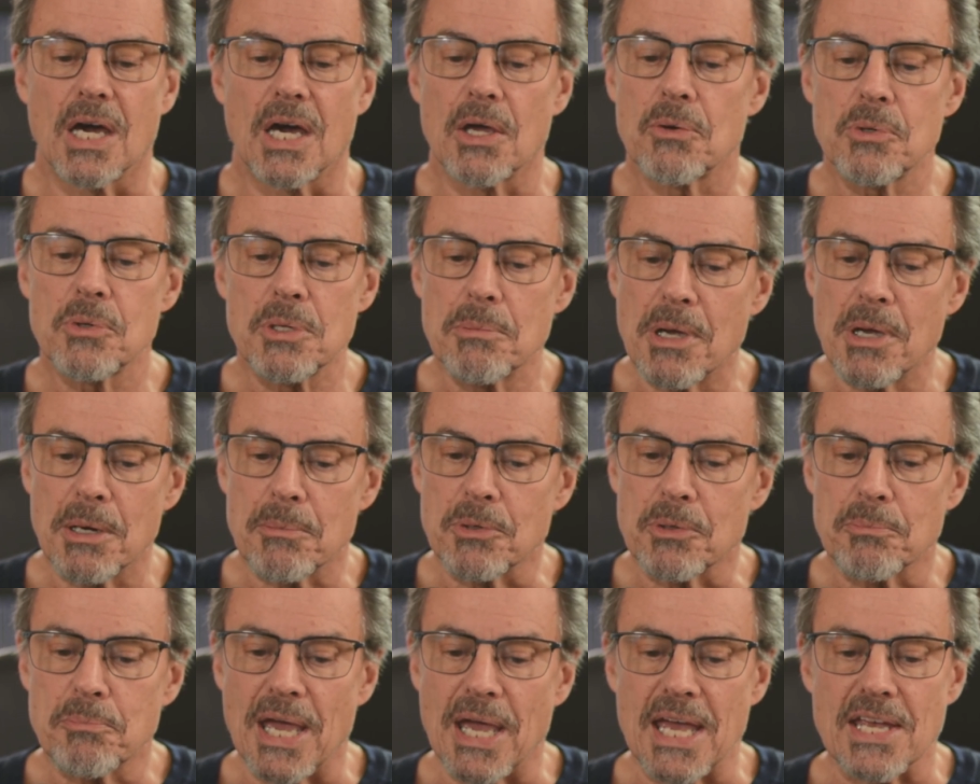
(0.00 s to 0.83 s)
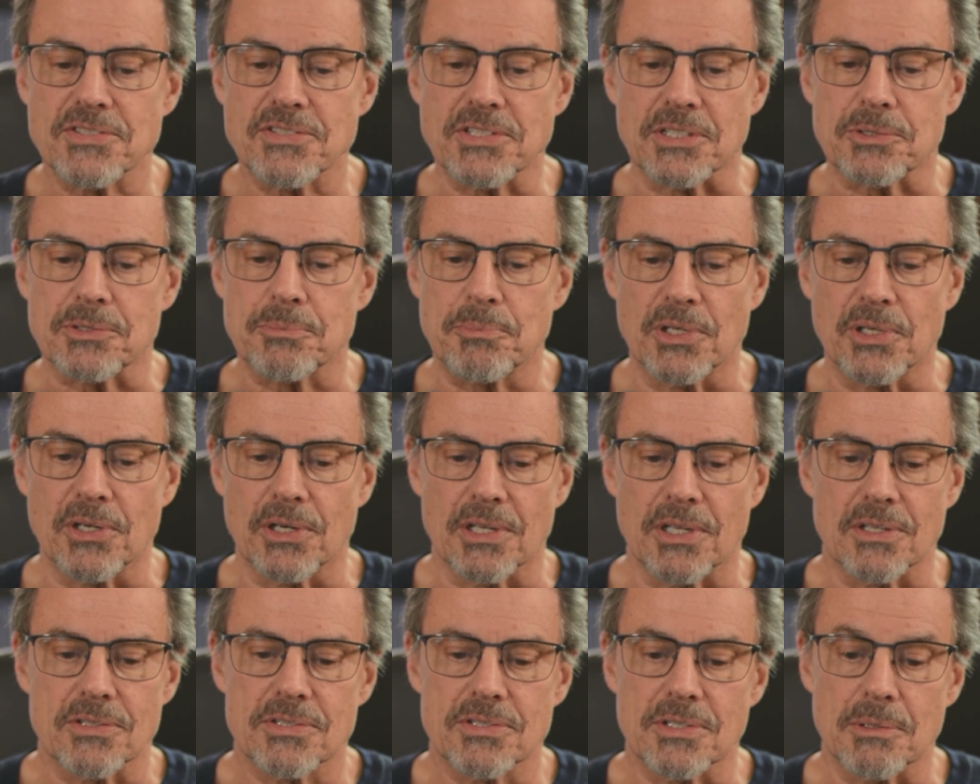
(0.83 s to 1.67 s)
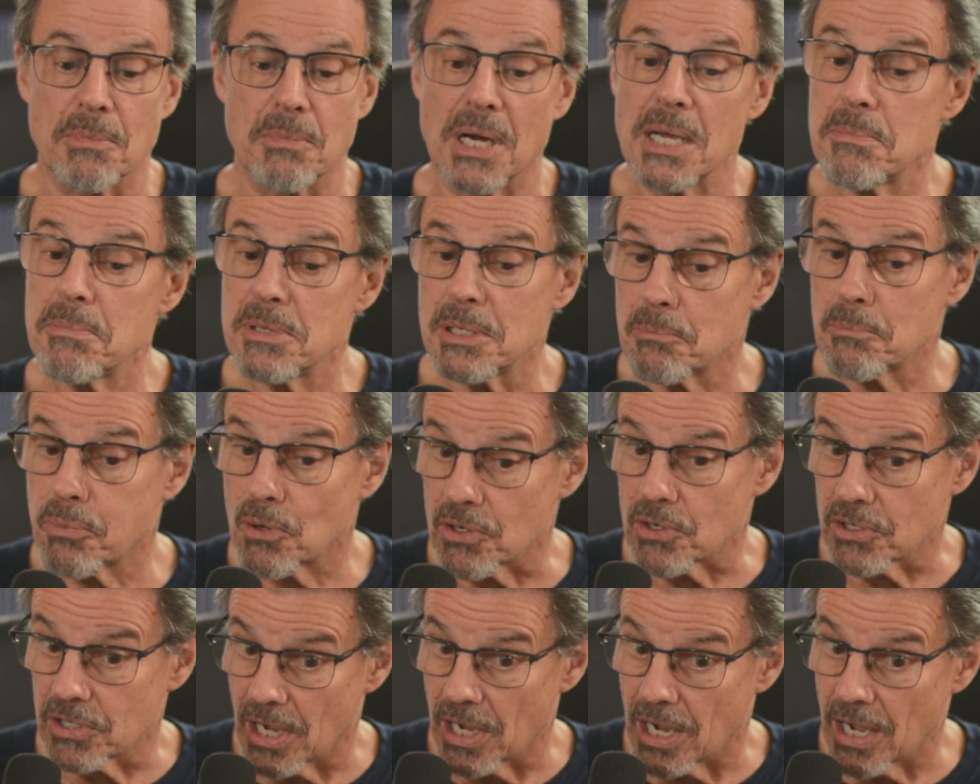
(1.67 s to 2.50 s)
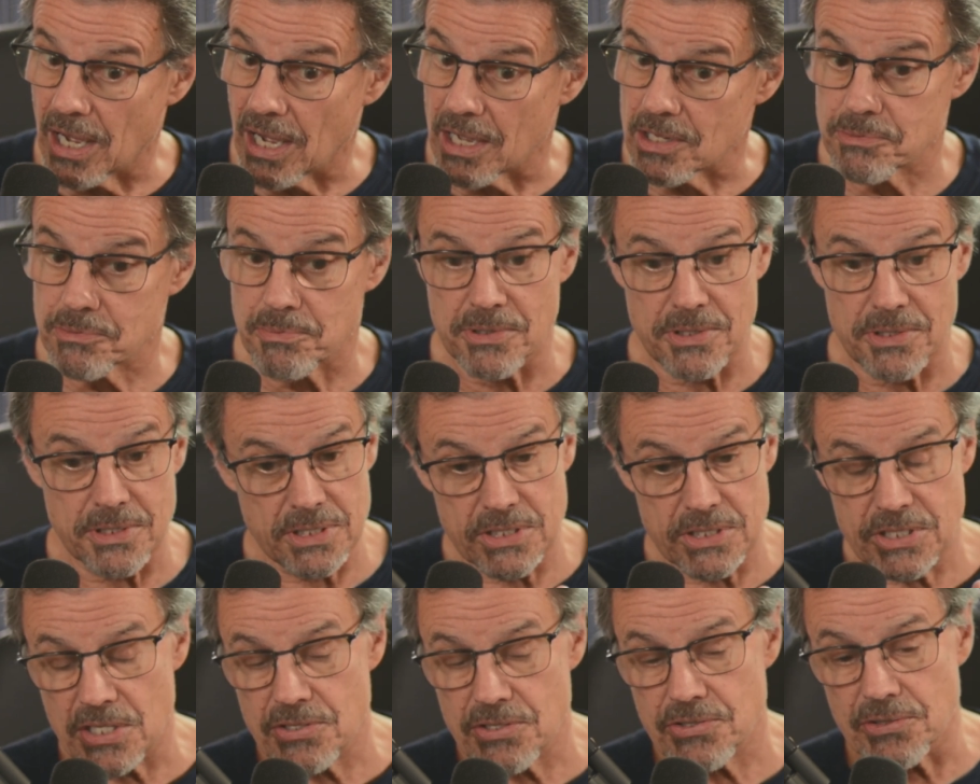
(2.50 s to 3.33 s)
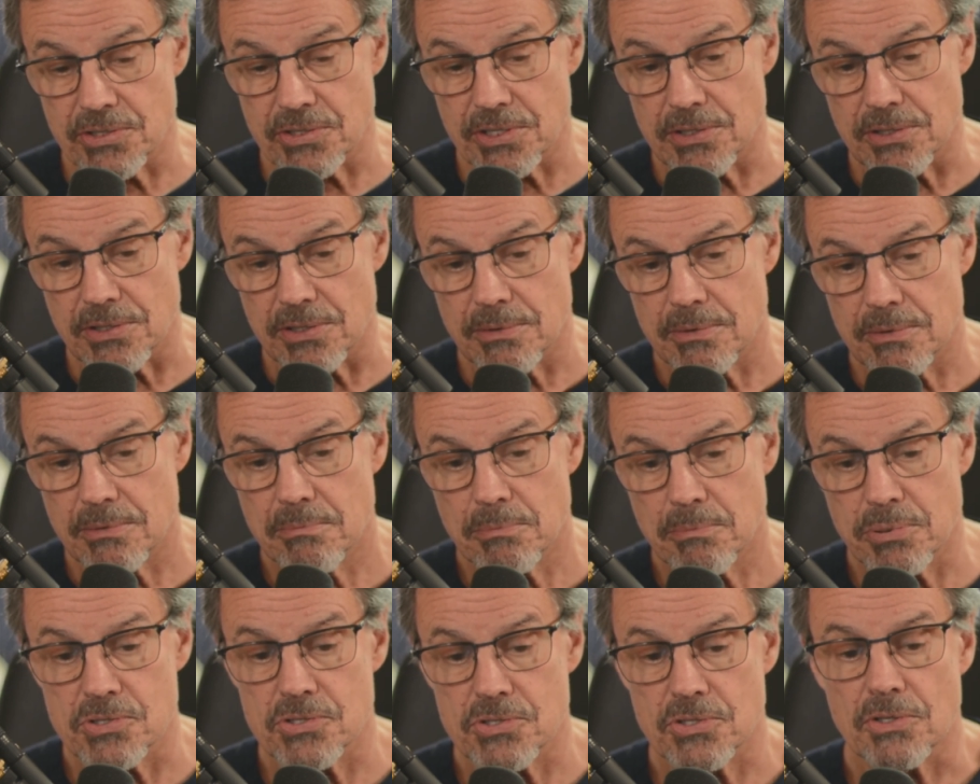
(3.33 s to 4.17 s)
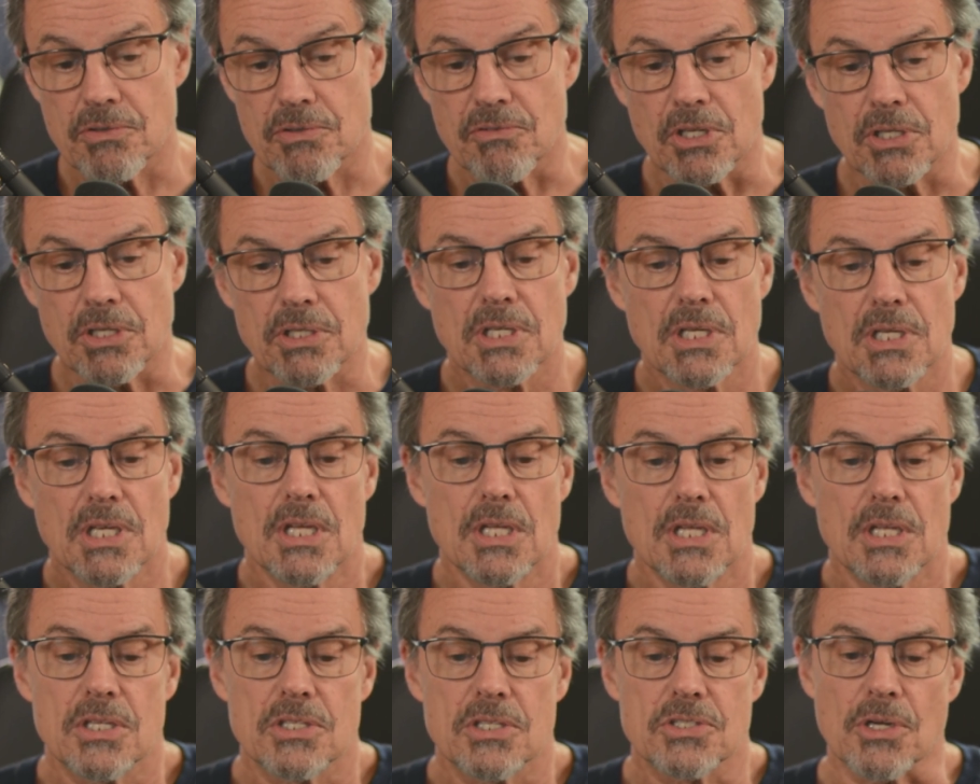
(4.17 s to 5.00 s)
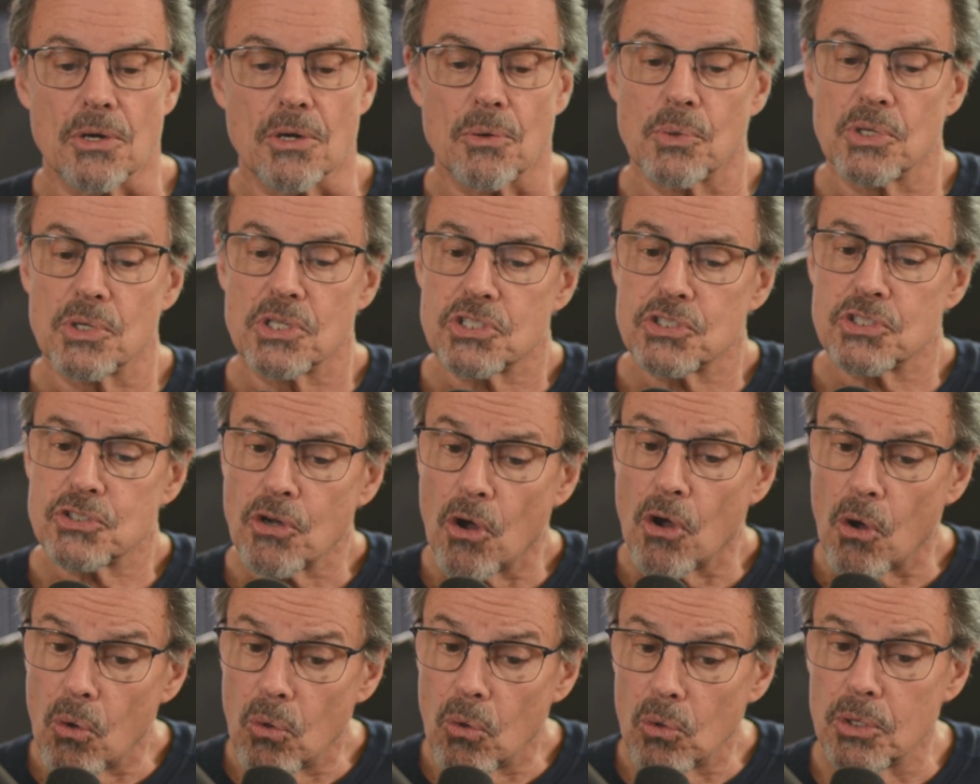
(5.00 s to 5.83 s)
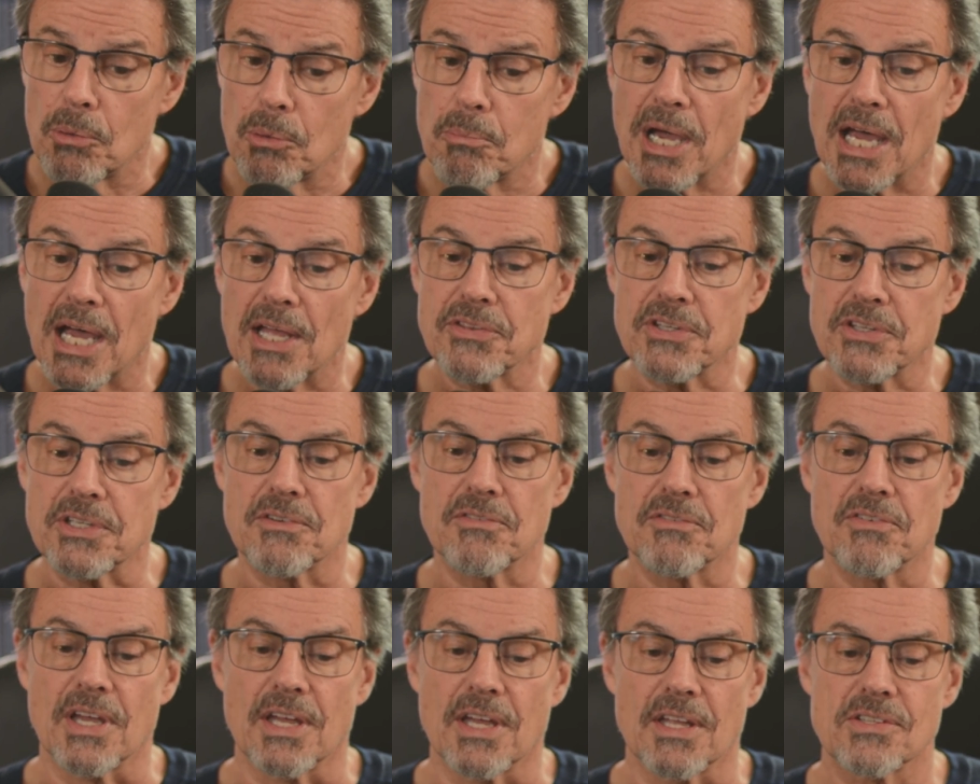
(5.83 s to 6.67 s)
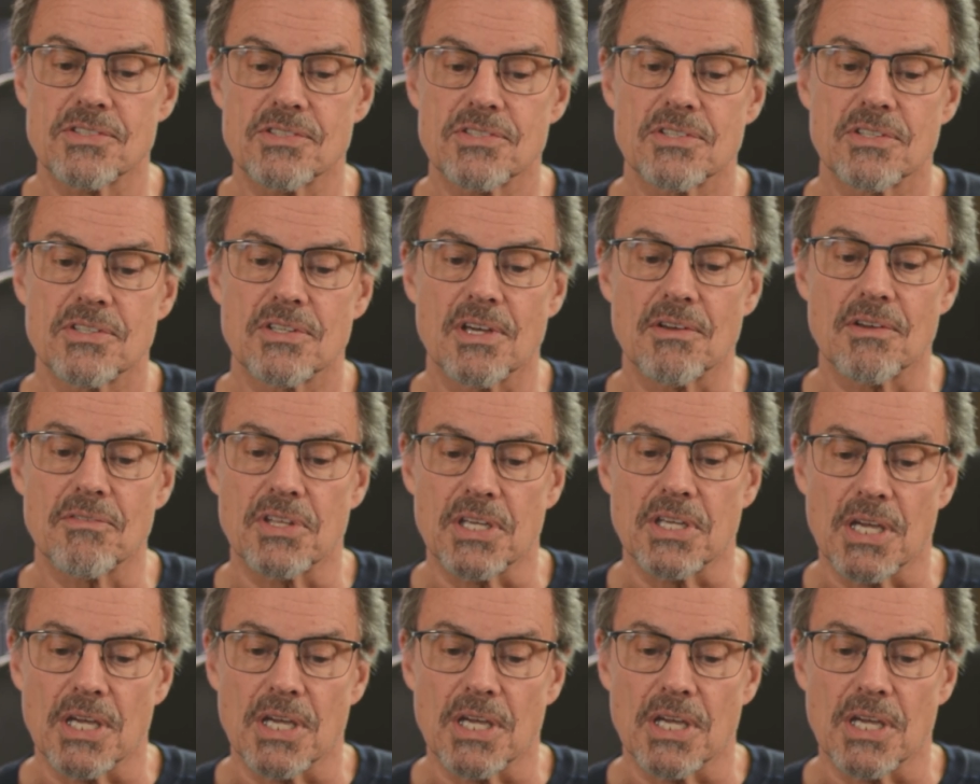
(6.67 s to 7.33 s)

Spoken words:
unremembered past experience that might be important to us, but the adjuster didn't preserve it. So when told about the events of